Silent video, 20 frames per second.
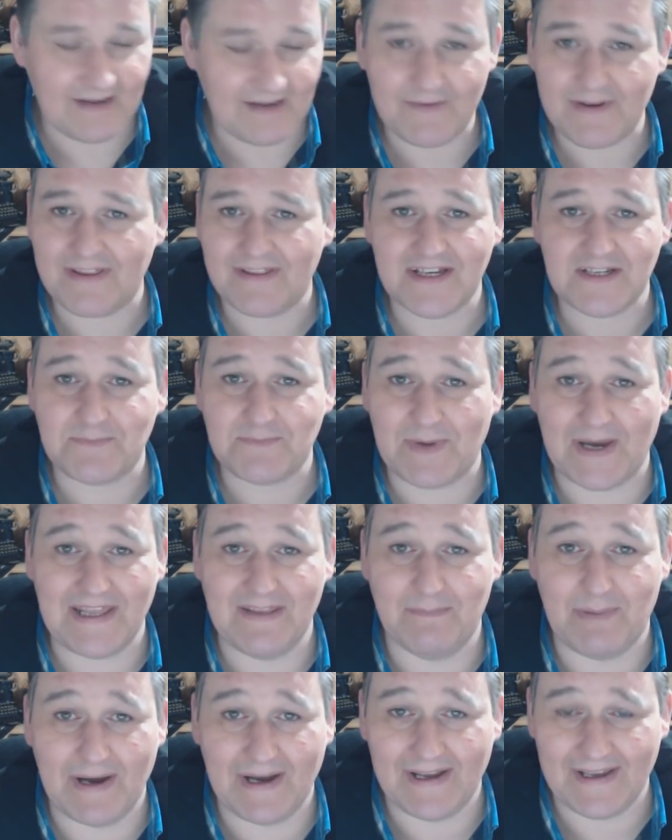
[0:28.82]
anyway, that's
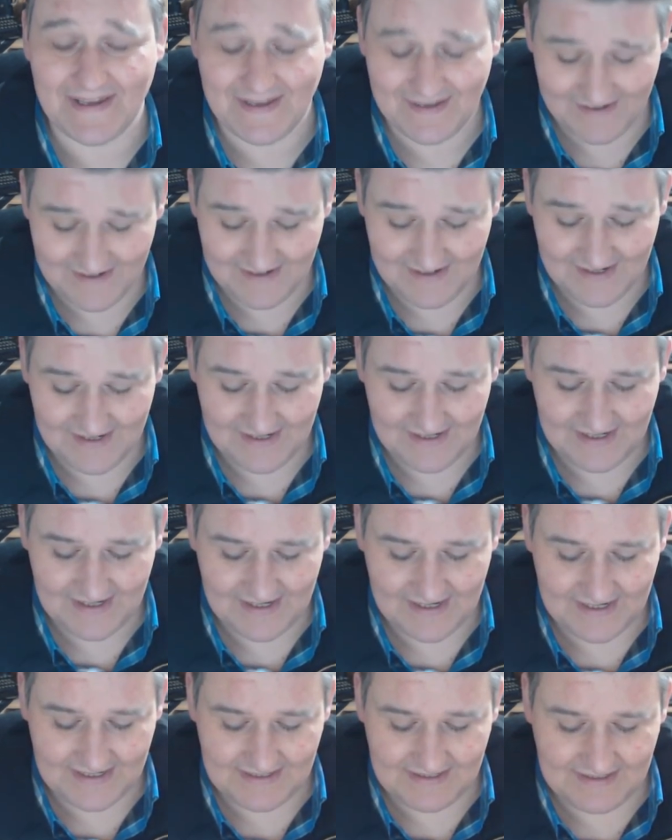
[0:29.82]
by the by.
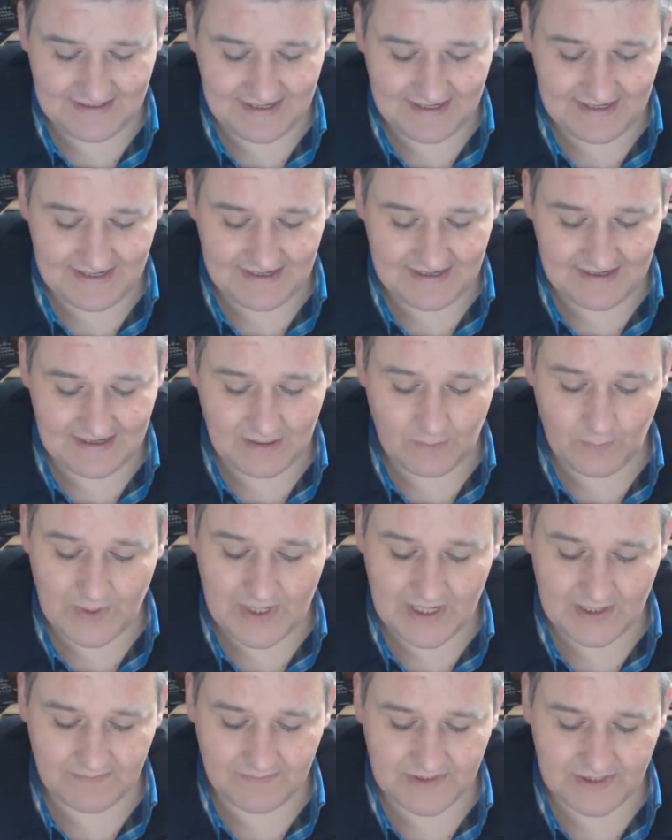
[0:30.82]
And I
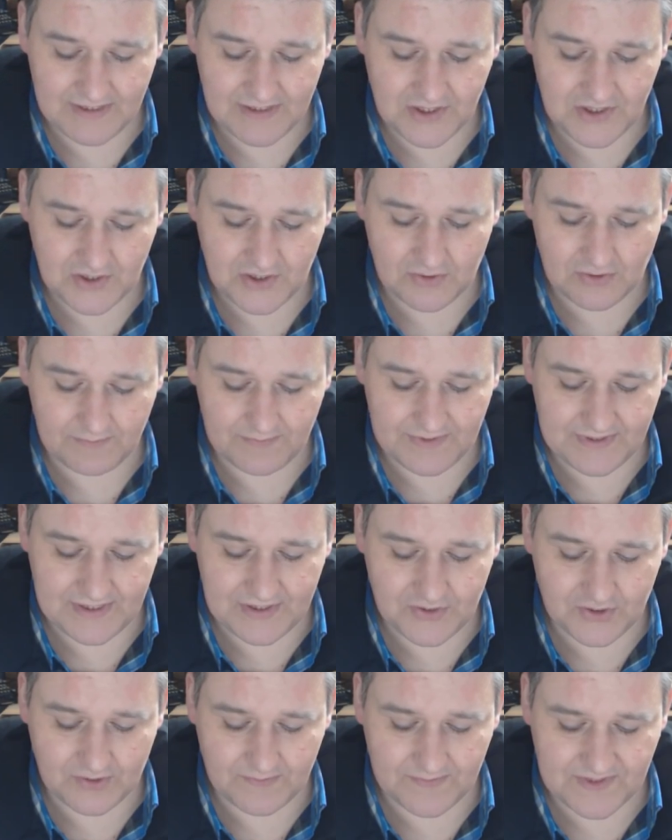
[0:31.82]
went up to the shop
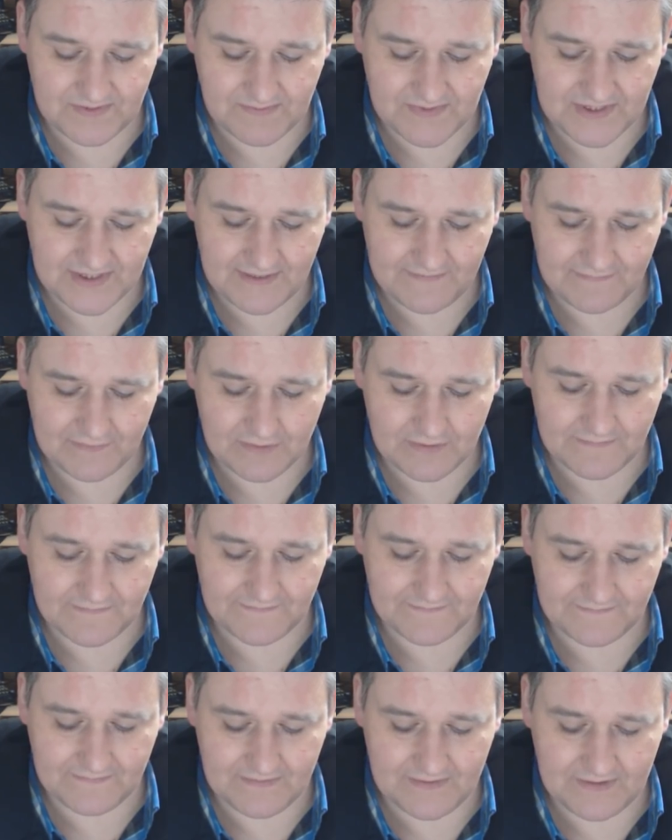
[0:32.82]
to drop some stuff
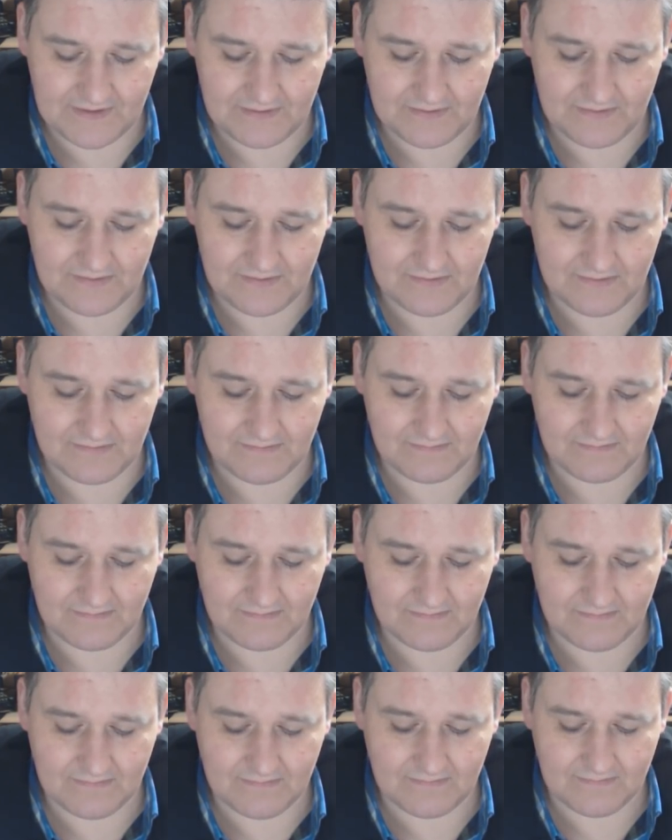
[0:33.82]
off to
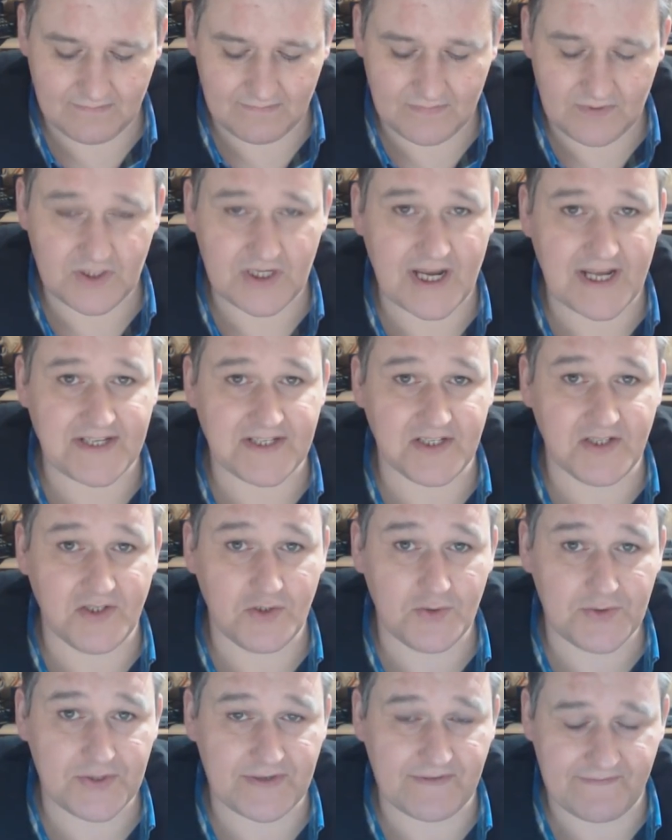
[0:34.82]
Chaz
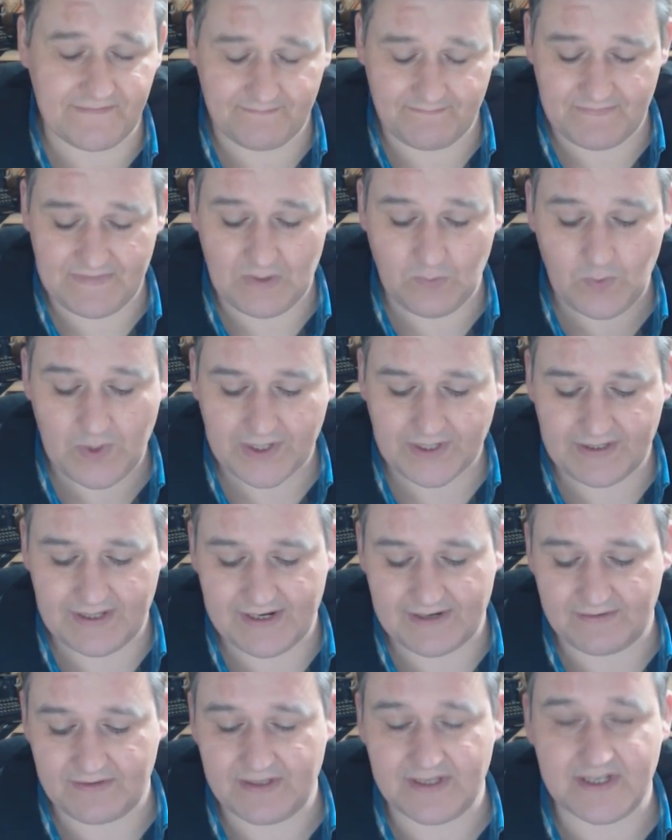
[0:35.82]
and Joseph that work
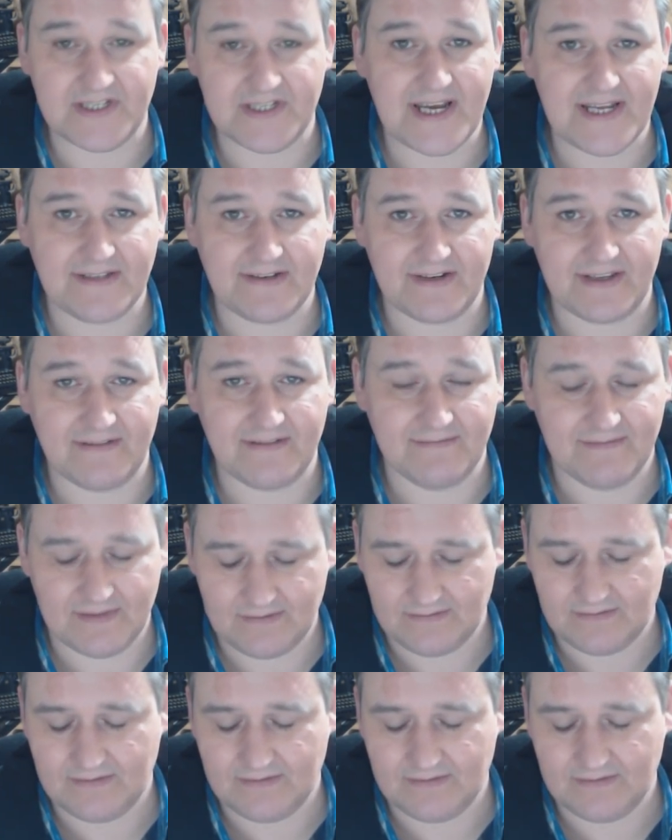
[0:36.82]
there on the Saturday.